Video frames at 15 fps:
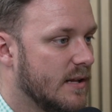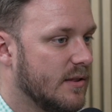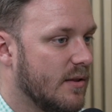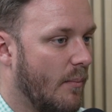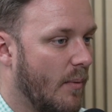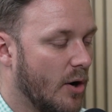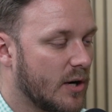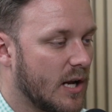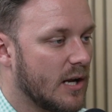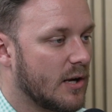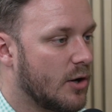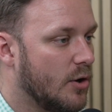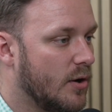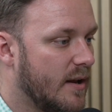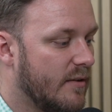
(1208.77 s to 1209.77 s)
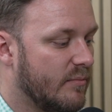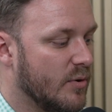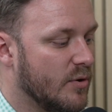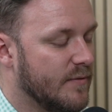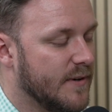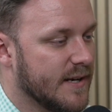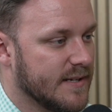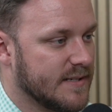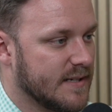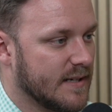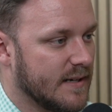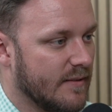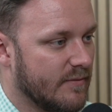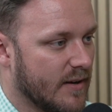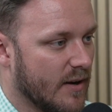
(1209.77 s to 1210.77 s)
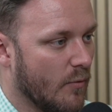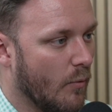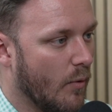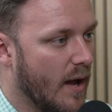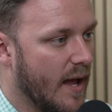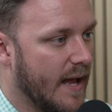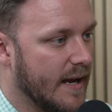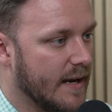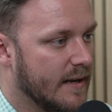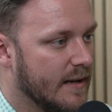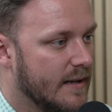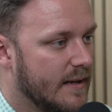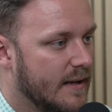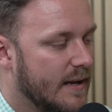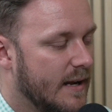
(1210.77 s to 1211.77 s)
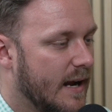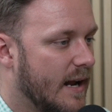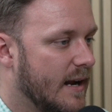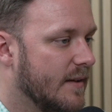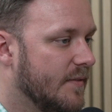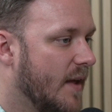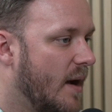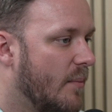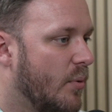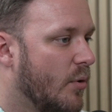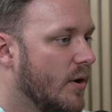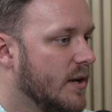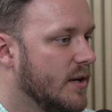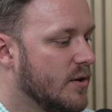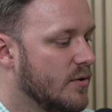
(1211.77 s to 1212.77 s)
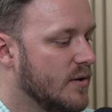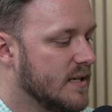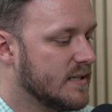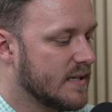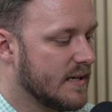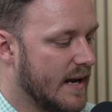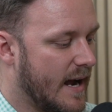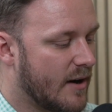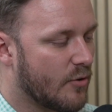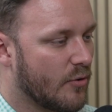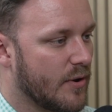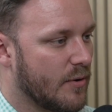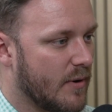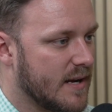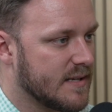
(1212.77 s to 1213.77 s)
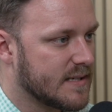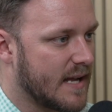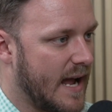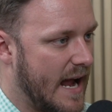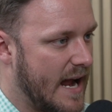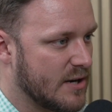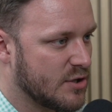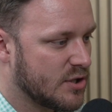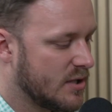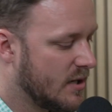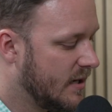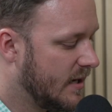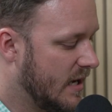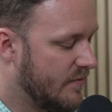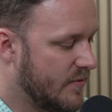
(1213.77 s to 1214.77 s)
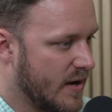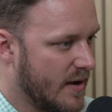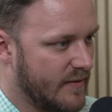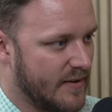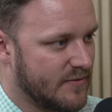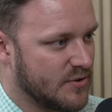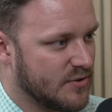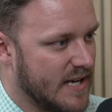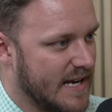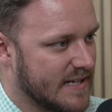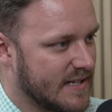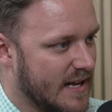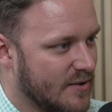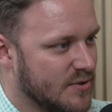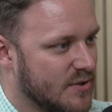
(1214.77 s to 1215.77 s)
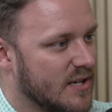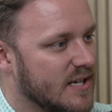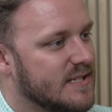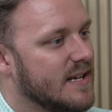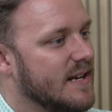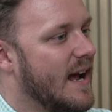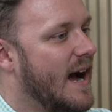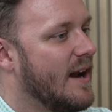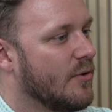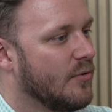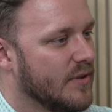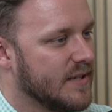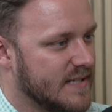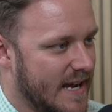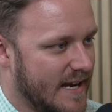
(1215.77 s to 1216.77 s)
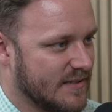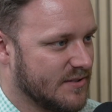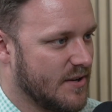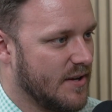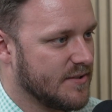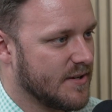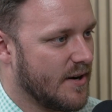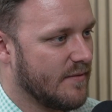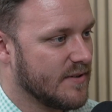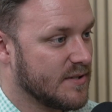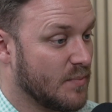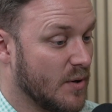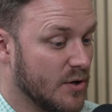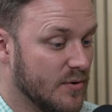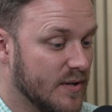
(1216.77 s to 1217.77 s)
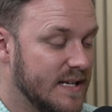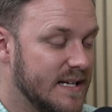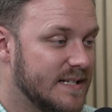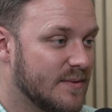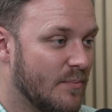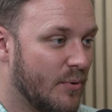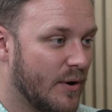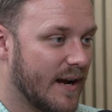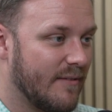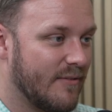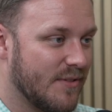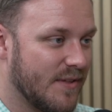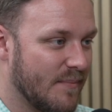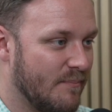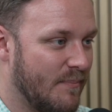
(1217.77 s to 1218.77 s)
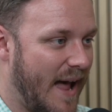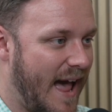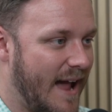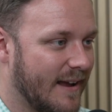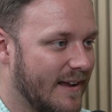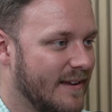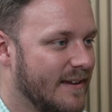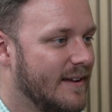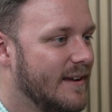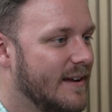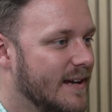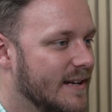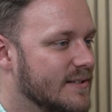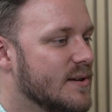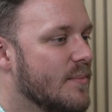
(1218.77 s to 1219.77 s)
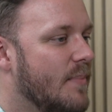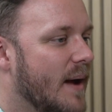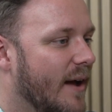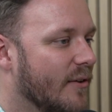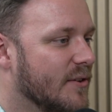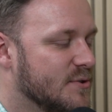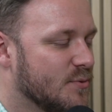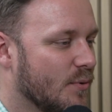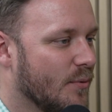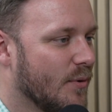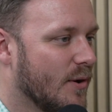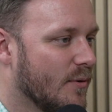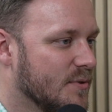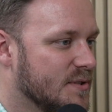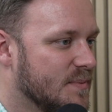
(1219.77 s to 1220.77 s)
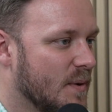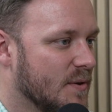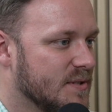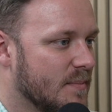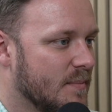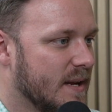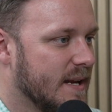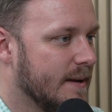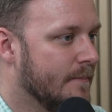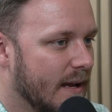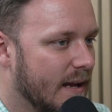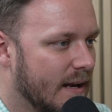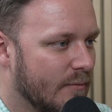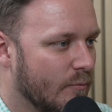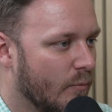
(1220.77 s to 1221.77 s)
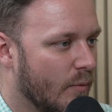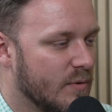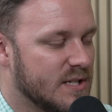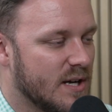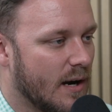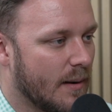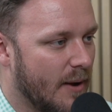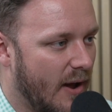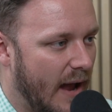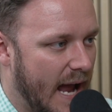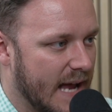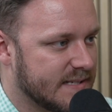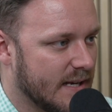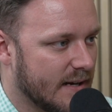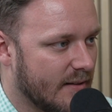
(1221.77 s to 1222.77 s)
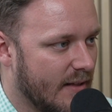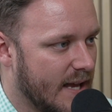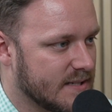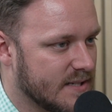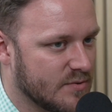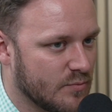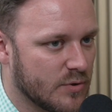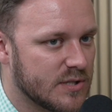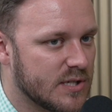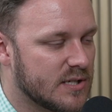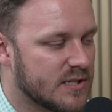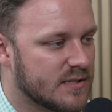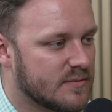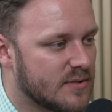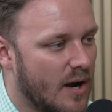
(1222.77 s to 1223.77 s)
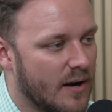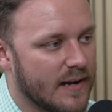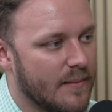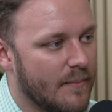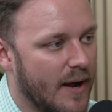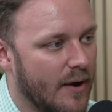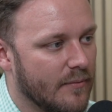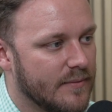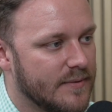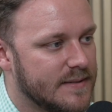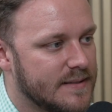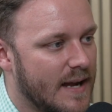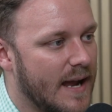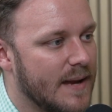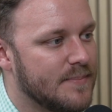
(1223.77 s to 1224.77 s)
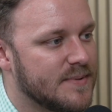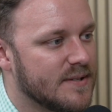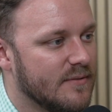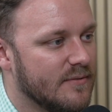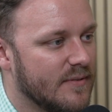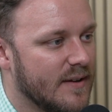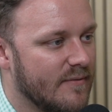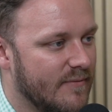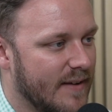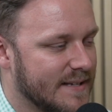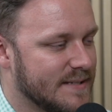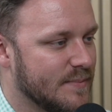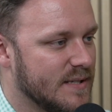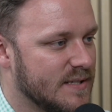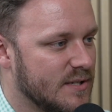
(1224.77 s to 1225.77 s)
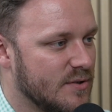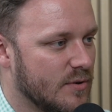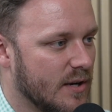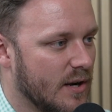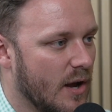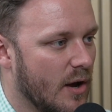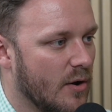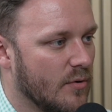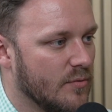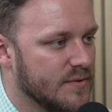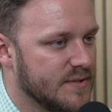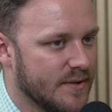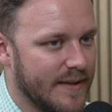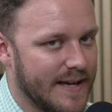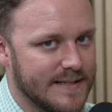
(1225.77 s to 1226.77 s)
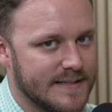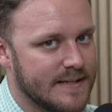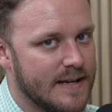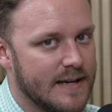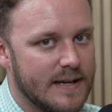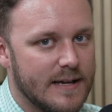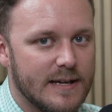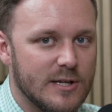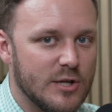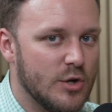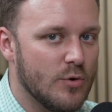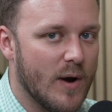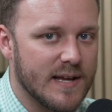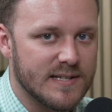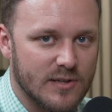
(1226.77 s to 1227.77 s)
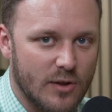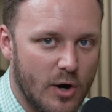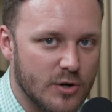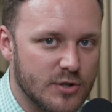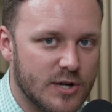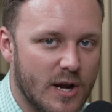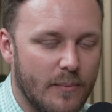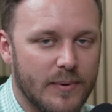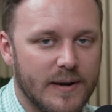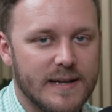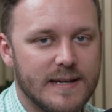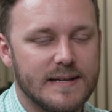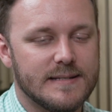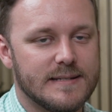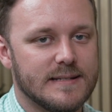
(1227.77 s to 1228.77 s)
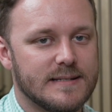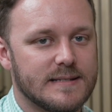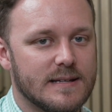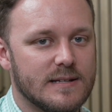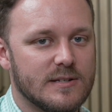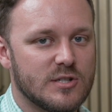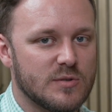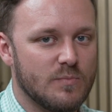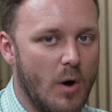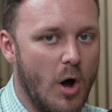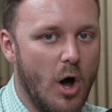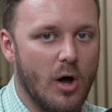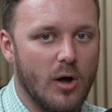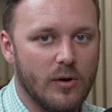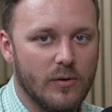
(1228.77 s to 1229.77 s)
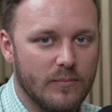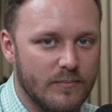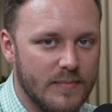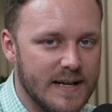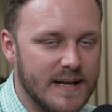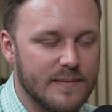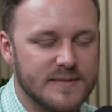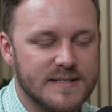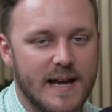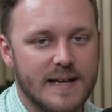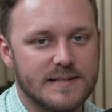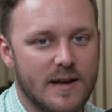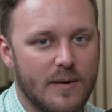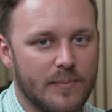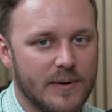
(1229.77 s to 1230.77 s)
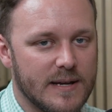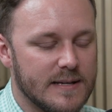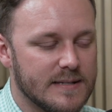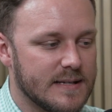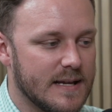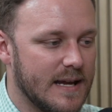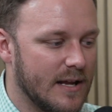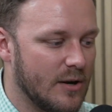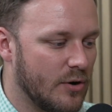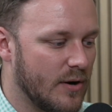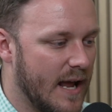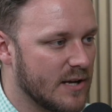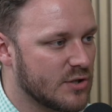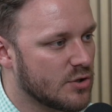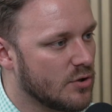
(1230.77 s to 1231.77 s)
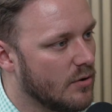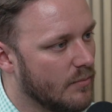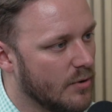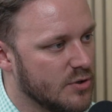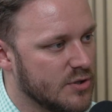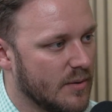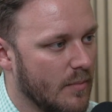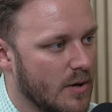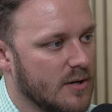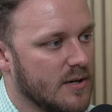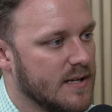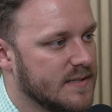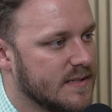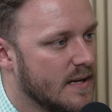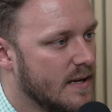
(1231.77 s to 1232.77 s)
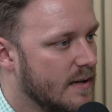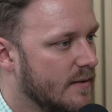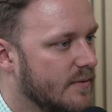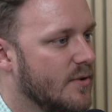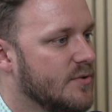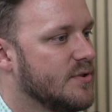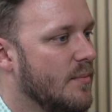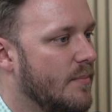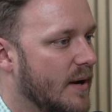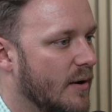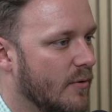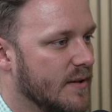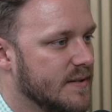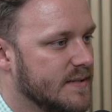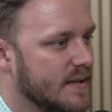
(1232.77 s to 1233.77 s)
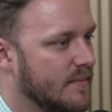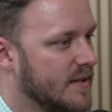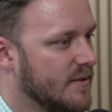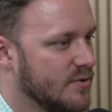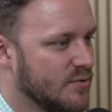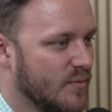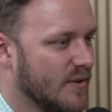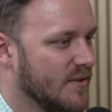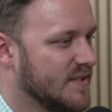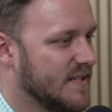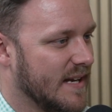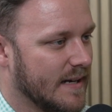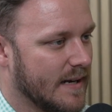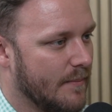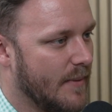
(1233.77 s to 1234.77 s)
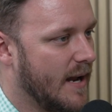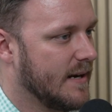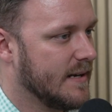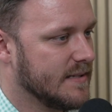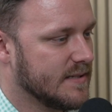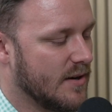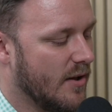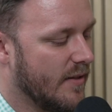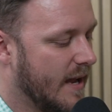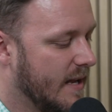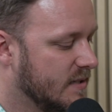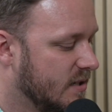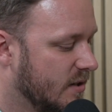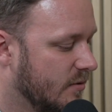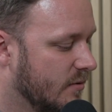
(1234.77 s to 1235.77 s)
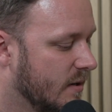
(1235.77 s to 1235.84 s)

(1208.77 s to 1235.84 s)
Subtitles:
the market could have moved in a significant way. And at that point, you need to not only raise cash. If you have after-tax accounts, you need to not only tax loss harvest, but you need to bring everything back into balance with where it was supposed to be. And when we talk about asset classes, we're just talking about types of investments you can own. So that's US large companies, it's small, medium-sized companies, international emerging markets. Those are the big ones. I mean, there's real estate and commodities and all that too.